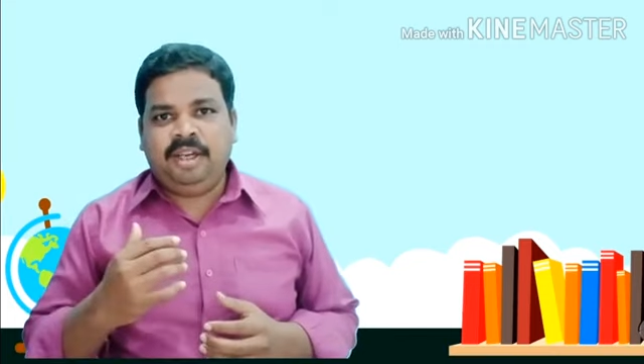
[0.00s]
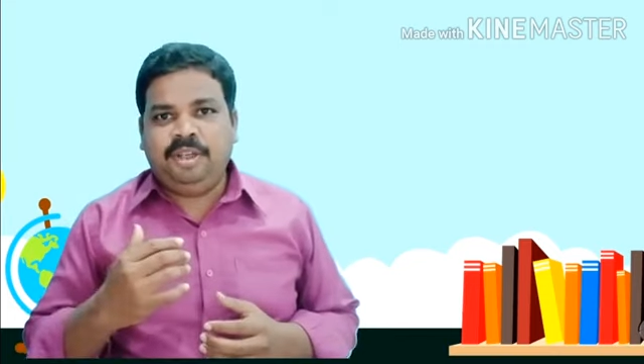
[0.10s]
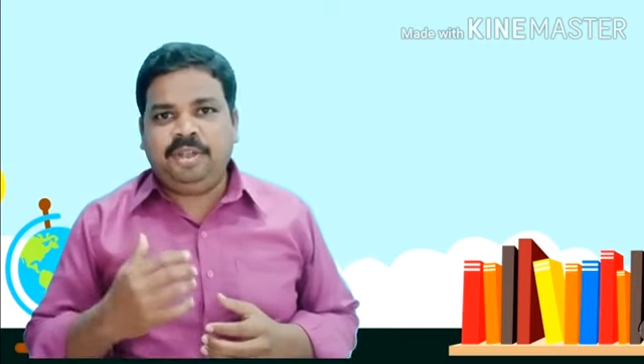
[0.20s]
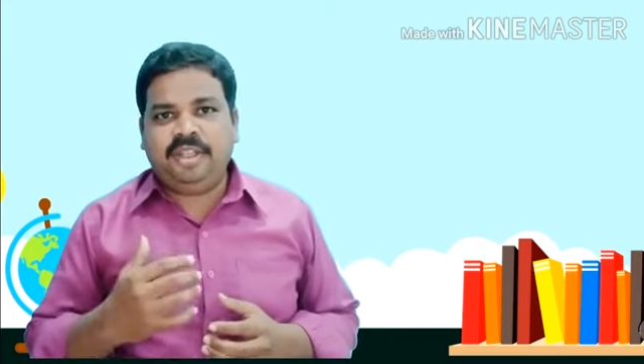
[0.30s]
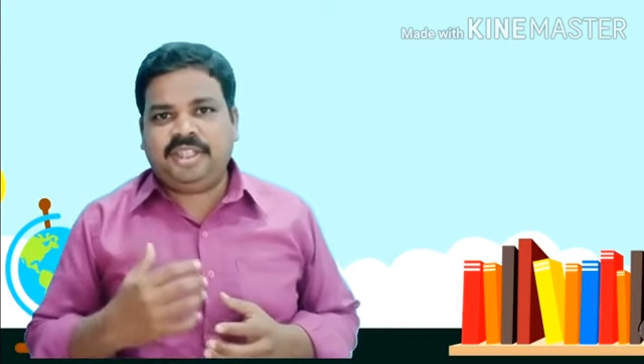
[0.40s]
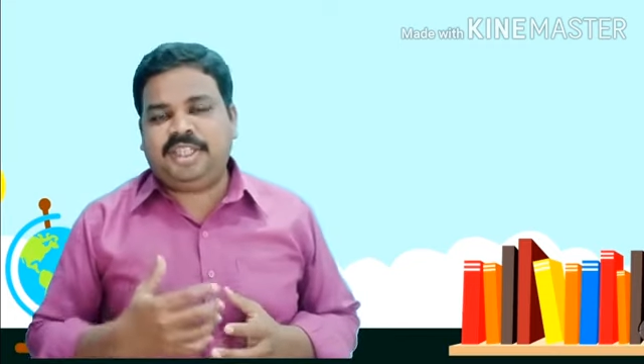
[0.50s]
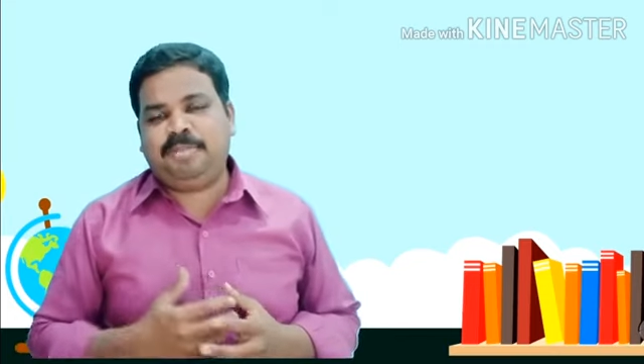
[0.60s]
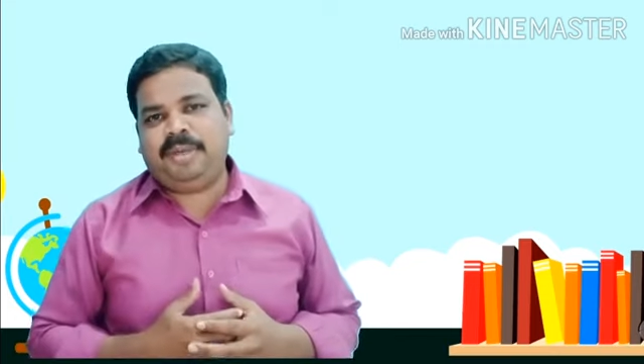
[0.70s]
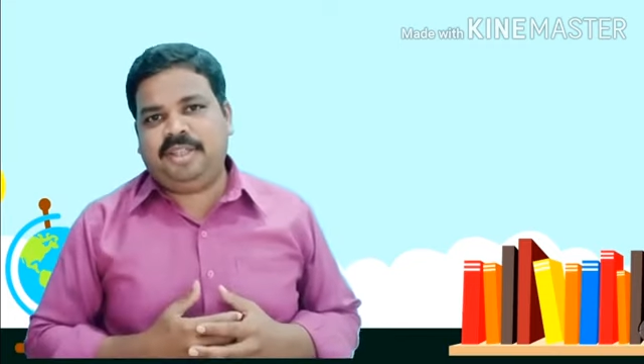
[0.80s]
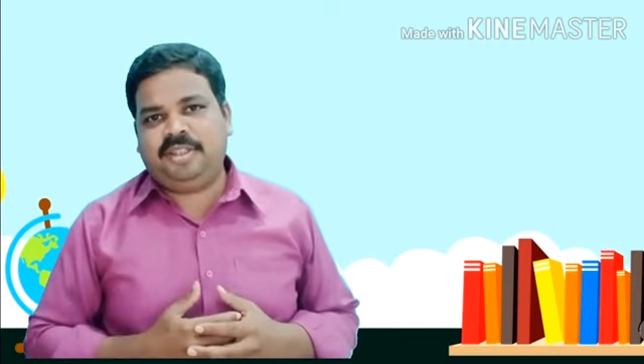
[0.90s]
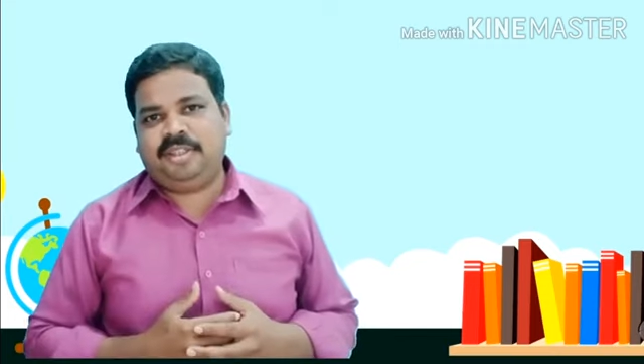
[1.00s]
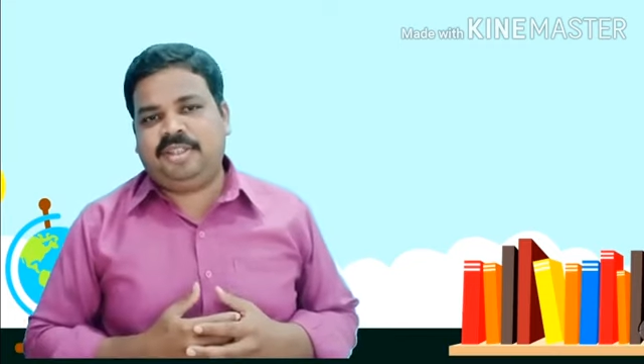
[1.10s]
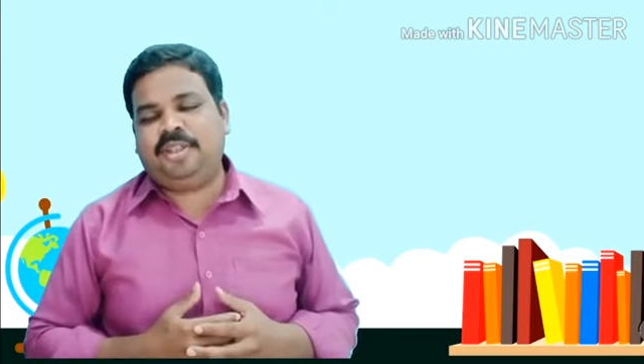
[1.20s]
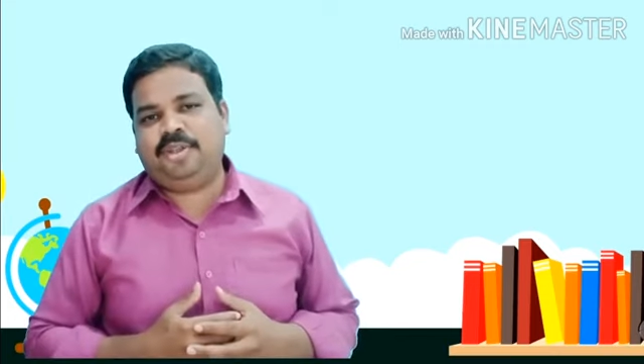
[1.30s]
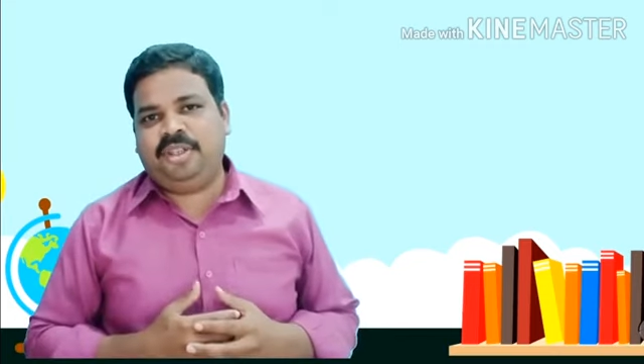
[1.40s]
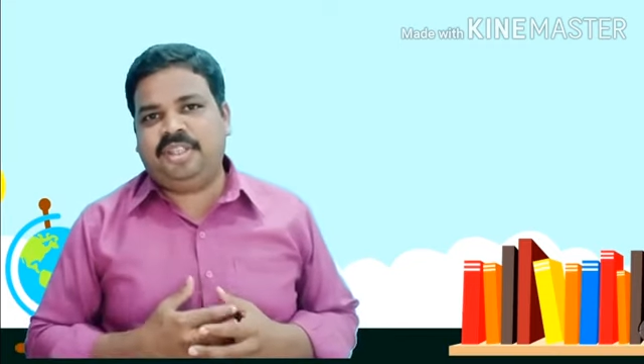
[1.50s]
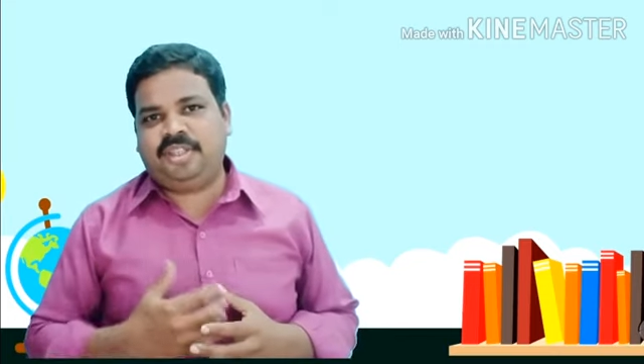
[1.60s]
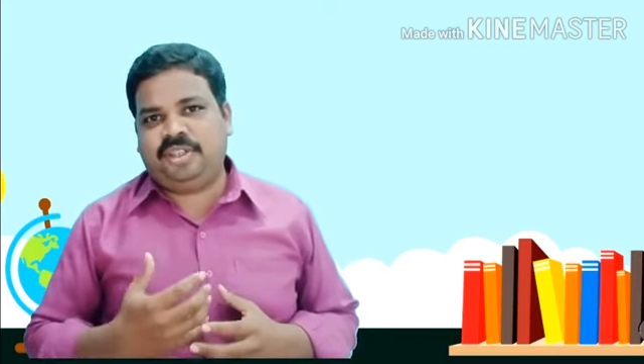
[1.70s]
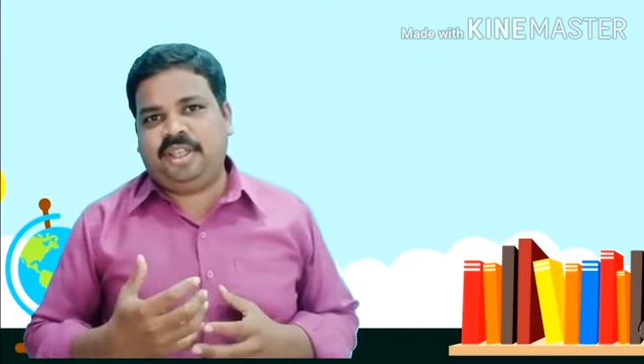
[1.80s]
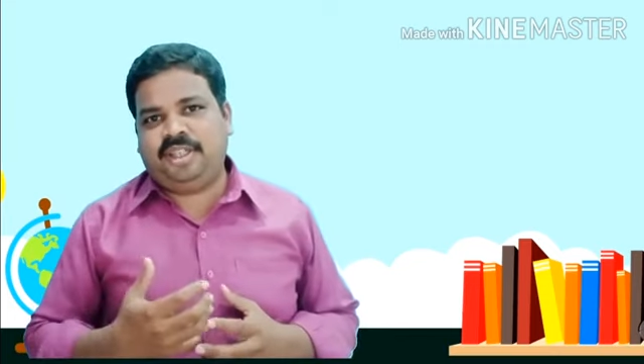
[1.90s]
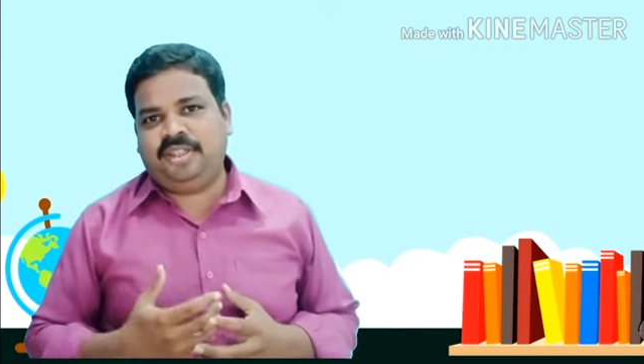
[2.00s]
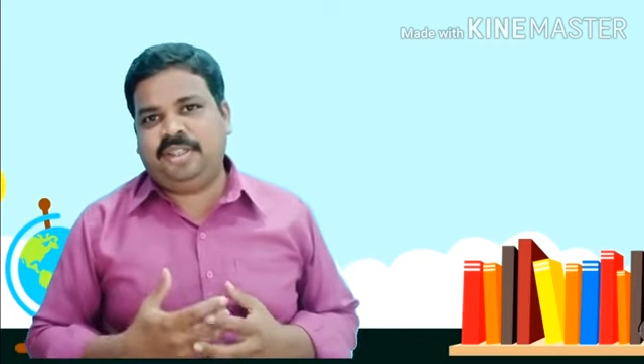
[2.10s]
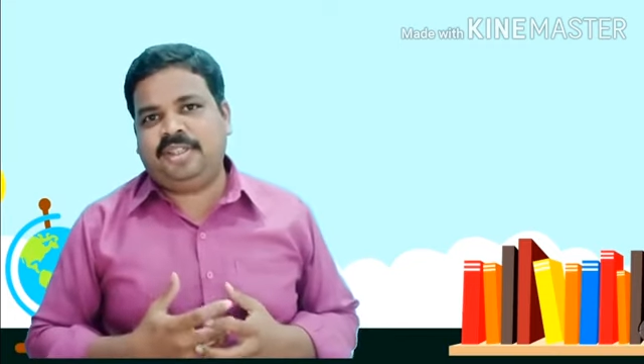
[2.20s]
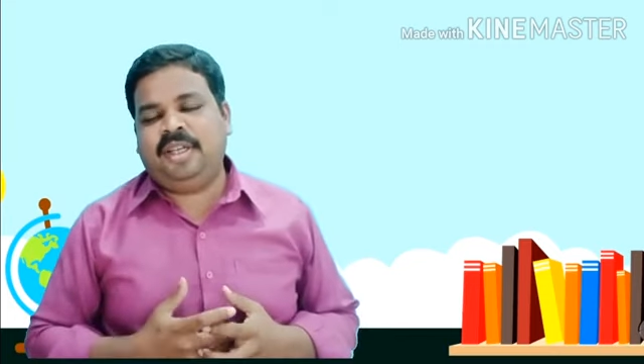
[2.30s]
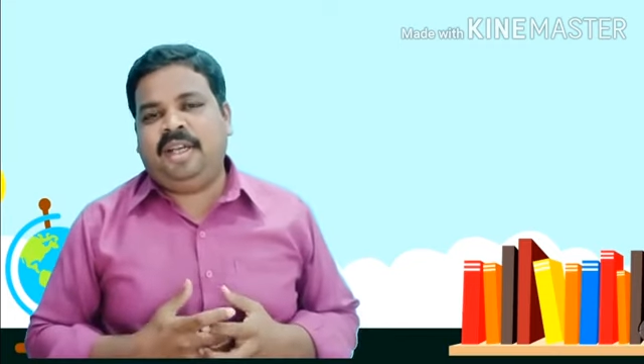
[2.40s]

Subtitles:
During such places, during such cases,